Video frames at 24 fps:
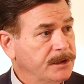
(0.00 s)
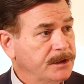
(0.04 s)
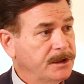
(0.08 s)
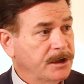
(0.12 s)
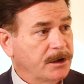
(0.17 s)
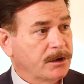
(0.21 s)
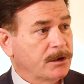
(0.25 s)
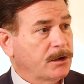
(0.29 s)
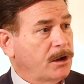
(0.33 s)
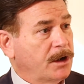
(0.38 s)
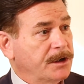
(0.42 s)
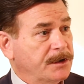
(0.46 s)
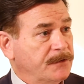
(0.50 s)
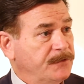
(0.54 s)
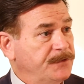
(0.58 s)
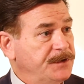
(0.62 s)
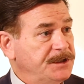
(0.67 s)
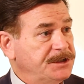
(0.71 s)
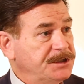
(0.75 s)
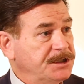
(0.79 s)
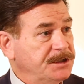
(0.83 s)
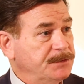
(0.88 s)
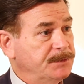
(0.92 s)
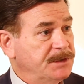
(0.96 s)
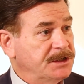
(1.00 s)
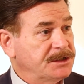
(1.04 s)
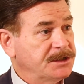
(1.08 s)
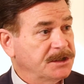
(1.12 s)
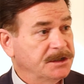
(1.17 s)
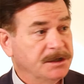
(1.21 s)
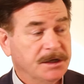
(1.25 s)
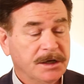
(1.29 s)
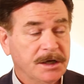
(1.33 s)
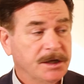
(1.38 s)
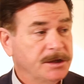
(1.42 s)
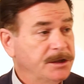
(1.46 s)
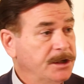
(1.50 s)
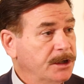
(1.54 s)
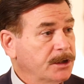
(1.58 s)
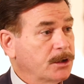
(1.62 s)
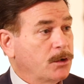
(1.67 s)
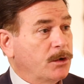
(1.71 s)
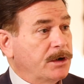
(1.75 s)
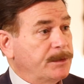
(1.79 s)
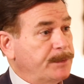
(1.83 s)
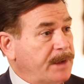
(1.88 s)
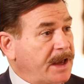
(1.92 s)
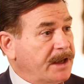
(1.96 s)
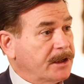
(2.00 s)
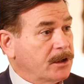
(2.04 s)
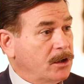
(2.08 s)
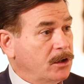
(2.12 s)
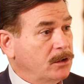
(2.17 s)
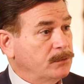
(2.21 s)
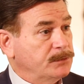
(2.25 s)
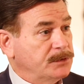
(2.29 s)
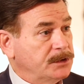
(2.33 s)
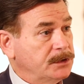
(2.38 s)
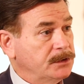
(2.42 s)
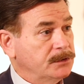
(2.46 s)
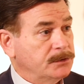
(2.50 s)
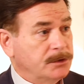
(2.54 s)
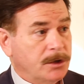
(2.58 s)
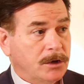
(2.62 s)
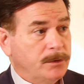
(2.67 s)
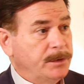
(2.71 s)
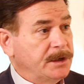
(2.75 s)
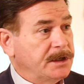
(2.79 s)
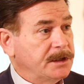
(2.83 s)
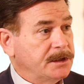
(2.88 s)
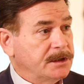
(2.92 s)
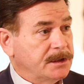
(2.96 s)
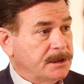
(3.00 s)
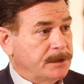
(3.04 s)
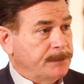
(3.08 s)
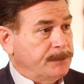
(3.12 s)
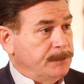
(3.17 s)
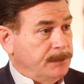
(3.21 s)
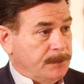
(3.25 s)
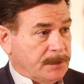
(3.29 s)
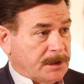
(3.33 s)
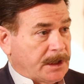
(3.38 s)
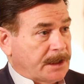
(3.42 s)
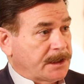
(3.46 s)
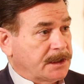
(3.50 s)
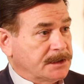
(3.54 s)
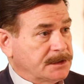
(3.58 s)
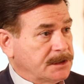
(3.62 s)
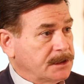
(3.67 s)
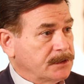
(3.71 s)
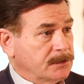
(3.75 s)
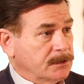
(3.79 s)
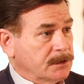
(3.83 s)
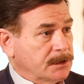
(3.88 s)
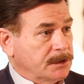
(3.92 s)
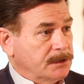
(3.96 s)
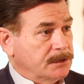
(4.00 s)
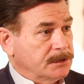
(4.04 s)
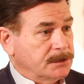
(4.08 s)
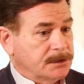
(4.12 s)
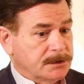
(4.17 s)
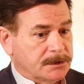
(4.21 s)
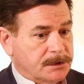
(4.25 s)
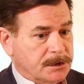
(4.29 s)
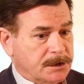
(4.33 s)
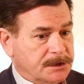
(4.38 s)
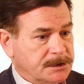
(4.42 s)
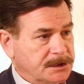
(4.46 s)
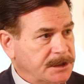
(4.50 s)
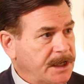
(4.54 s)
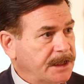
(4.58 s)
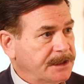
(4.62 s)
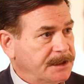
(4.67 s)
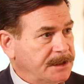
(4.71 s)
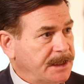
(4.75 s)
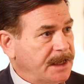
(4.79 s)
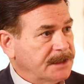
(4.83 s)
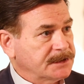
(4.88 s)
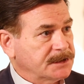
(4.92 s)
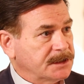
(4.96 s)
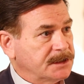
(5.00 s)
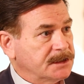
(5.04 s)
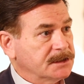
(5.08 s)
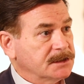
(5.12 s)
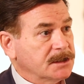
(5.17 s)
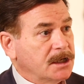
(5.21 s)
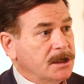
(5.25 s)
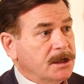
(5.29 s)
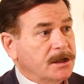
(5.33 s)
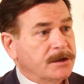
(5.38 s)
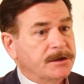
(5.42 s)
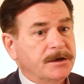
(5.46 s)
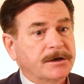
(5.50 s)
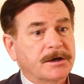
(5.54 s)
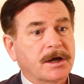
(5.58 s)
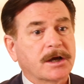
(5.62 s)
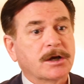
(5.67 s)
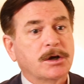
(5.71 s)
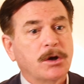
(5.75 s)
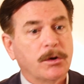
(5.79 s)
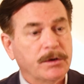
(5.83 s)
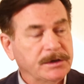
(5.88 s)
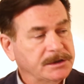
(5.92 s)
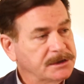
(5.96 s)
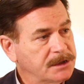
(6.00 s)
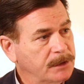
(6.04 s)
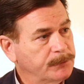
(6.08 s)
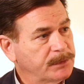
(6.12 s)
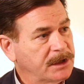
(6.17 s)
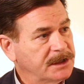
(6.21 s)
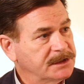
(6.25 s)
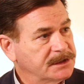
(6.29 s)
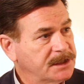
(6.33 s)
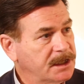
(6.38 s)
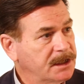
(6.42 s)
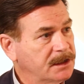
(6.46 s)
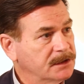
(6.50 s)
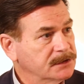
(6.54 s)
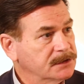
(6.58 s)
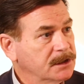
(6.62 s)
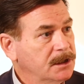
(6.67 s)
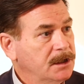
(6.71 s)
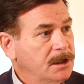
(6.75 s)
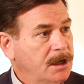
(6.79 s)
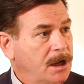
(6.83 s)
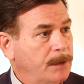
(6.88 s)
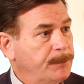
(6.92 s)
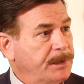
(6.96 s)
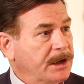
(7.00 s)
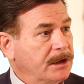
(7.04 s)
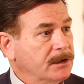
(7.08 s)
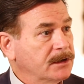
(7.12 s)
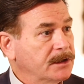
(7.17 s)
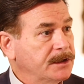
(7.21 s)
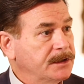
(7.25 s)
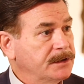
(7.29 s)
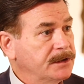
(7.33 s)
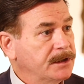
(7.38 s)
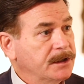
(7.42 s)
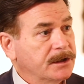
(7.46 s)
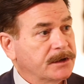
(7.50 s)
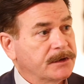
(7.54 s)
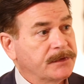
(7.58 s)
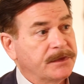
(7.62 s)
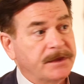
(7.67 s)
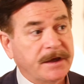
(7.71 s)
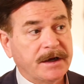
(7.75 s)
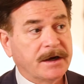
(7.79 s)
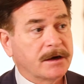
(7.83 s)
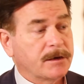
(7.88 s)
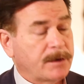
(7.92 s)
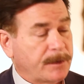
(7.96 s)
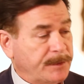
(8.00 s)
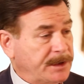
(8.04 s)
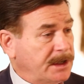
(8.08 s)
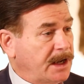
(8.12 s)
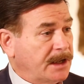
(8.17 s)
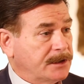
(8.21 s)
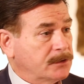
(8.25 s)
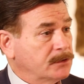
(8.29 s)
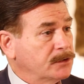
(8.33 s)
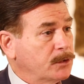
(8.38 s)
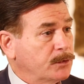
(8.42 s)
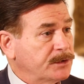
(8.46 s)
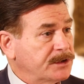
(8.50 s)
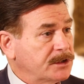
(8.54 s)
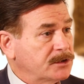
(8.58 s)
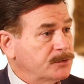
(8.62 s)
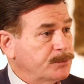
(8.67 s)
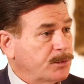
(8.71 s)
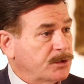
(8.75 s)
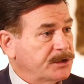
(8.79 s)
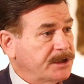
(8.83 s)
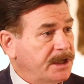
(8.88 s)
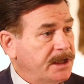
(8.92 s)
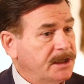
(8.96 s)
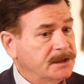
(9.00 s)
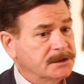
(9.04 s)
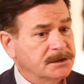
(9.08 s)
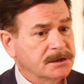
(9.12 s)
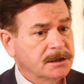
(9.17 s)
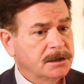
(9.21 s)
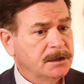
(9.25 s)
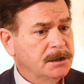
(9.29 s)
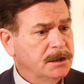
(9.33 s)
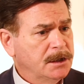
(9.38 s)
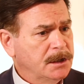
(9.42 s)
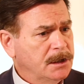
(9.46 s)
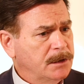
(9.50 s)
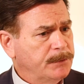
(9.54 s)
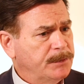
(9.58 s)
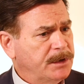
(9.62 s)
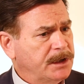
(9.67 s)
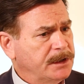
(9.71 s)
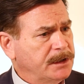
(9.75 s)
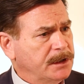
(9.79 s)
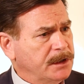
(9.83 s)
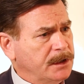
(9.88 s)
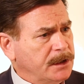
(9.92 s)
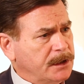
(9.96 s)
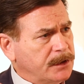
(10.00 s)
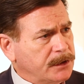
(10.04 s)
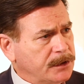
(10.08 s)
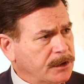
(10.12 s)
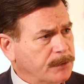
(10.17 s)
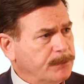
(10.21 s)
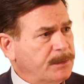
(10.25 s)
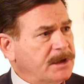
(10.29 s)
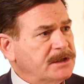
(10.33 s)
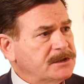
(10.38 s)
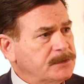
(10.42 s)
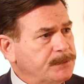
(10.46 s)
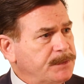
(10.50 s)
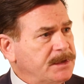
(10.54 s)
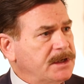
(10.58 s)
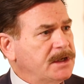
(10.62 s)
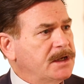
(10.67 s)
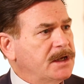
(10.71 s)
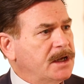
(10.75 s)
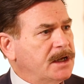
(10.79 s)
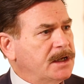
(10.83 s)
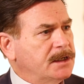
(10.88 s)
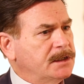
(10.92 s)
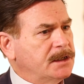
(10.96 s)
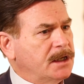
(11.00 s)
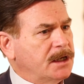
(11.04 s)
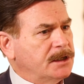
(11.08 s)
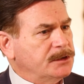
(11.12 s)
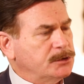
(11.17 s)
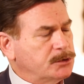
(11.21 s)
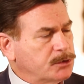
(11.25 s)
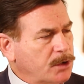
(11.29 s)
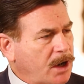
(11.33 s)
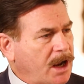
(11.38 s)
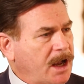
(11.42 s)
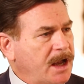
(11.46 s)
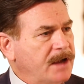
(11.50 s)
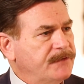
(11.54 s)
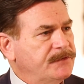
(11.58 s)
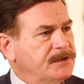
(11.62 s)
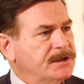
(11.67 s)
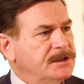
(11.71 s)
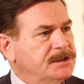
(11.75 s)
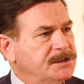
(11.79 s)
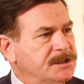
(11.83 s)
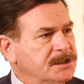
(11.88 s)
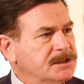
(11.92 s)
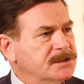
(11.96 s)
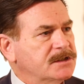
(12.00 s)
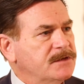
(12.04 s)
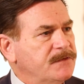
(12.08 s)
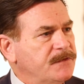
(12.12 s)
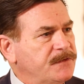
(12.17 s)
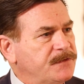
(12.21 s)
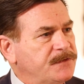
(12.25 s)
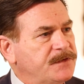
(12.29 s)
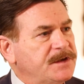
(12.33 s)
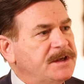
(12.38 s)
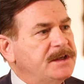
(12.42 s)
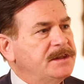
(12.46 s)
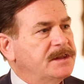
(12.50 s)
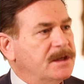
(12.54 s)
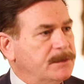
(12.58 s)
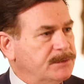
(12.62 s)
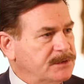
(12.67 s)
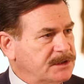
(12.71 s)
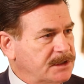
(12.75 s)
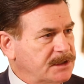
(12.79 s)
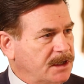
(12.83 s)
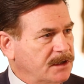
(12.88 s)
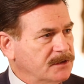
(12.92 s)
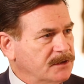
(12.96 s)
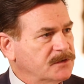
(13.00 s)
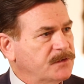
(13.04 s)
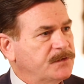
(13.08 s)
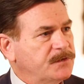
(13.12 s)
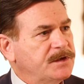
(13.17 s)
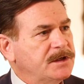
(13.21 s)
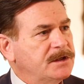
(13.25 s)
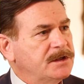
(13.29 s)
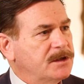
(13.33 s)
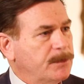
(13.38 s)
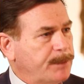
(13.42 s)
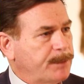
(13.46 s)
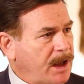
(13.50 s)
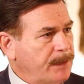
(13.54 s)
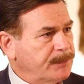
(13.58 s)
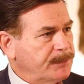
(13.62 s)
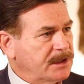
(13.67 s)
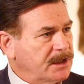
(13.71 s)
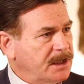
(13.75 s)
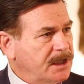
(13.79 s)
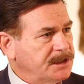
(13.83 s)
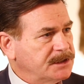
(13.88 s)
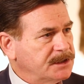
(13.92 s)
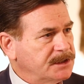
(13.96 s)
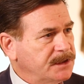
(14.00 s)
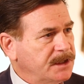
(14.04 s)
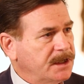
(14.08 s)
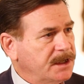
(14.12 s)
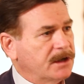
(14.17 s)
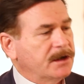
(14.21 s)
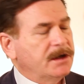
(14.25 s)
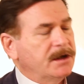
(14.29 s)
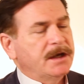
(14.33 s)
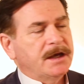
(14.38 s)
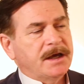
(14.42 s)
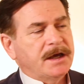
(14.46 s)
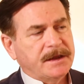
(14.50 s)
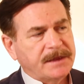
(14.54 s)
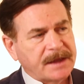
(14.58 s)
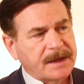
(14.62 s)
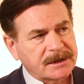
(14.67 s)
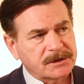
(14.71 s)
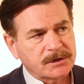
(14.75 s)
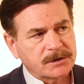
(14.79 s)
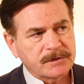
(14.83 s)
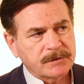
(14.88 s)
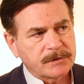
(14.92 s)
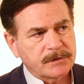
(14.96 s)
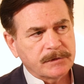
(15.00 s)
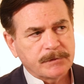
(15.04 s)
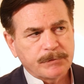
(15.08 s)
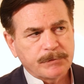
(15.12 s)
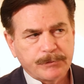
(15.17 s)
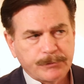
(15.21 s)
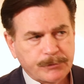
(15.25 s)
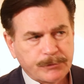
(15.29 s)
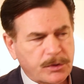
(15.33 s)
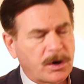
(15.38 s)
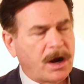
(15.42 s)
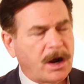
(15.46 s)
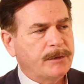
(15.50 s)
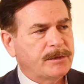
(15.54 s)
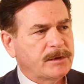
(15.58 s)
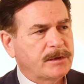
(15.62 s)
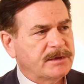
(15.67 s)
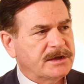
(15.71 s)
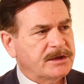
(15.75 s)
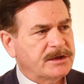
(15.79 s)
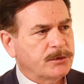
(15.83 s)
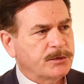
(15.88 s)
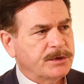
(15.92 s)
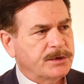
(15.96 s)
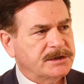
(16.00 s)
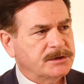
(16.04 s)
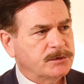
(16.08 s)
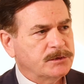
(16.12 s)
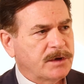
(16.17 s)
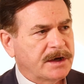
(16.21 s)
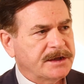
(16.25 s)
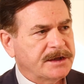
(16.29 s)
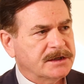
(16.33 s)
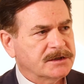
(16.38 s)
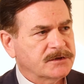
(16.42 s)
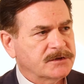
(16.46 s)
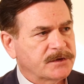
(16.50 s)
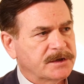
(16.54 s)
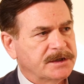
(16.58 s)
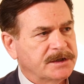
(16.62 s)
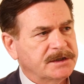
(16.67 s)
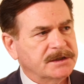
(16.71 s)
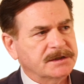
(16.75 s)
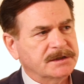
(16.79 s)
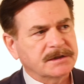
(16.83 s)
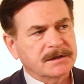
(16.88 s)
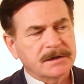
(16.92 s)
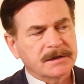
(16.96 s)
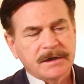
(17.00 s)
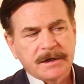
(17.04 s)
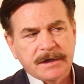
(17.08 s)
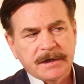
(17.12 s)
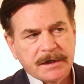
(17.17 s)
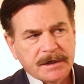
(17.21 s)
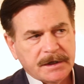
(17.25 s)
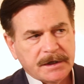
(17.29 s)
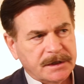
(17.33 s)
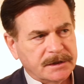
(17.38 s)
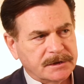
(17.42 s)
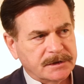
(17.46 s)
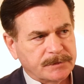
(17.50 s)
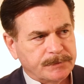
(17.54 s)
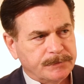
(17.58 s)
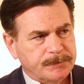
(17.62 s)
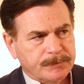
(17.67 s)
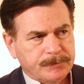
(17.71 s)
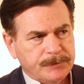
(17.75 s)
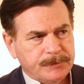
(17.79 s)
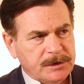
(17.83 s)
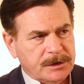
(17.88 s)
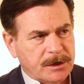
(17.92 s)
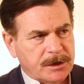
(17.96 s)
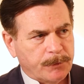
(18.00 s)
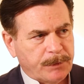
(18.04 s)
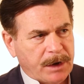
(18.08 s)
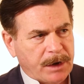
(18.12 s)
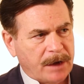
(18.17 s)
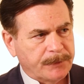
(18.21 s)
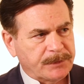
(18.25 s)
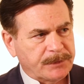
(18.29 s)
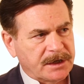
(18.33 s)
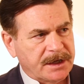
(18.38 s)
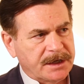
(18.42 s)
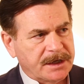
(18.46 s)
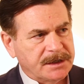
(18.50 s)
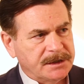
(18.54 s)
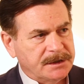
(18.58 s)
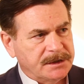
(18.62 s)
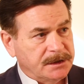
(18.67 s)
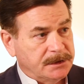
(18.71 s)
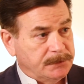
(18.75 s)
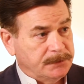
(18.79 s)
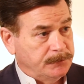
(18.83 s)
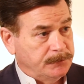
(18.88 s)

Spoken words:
They're on a fishing mission. They're going back home too. Nobody, like I said earlier, it's not an exodus. They're not going someplace else. Apparently, they're there. I mean, I don't know what this portends, but there must be a drive to just feed themselves, feed their population there, and that's probably the reason why this fleet is populating